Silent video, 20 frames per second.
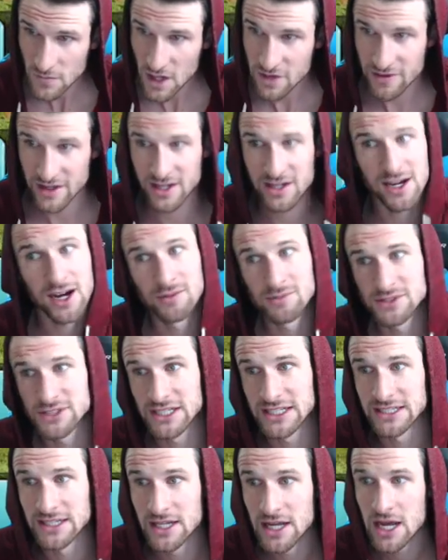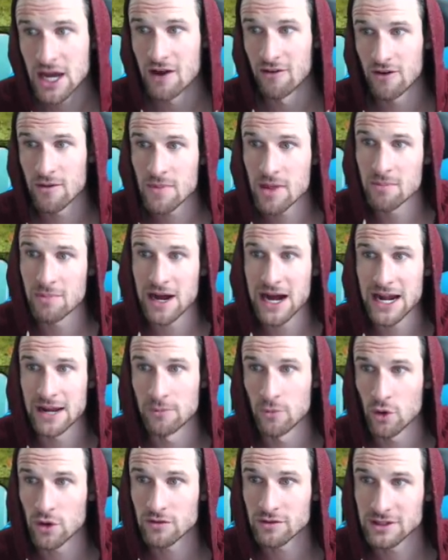that comes in from the bottom
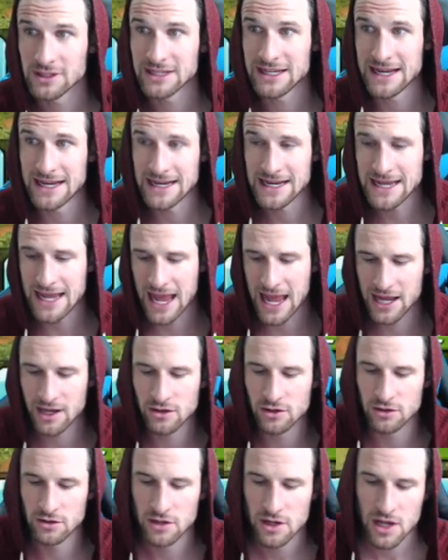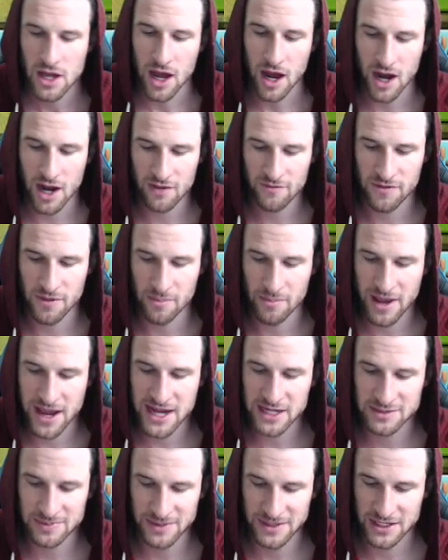or really any angle of the
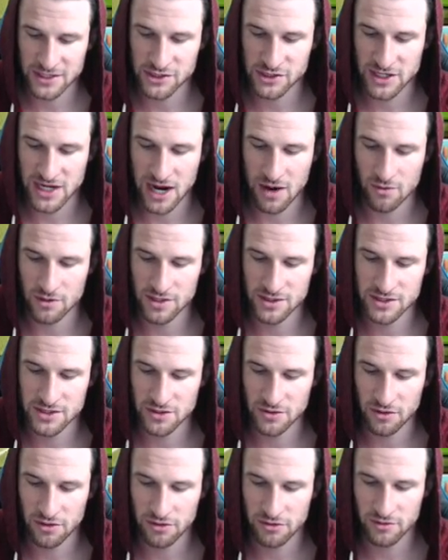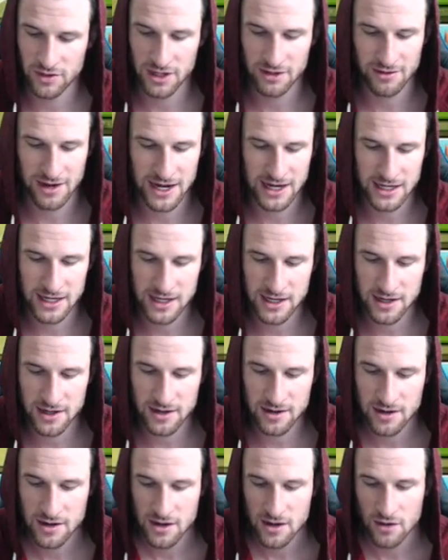base because you got one, two, three right
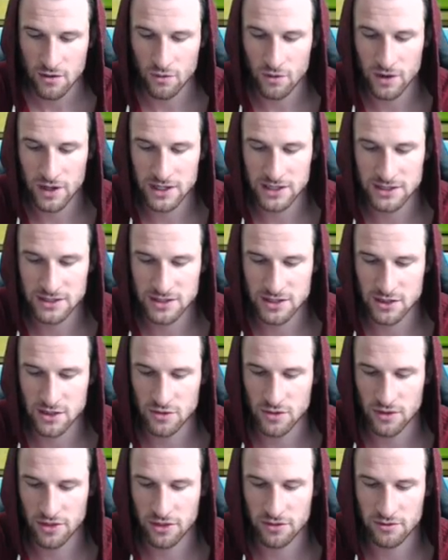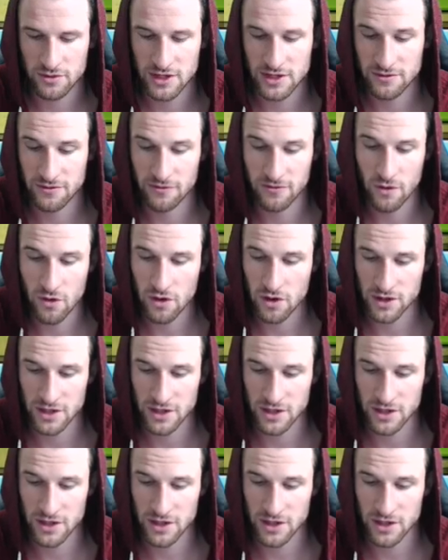here, one, two, three, four.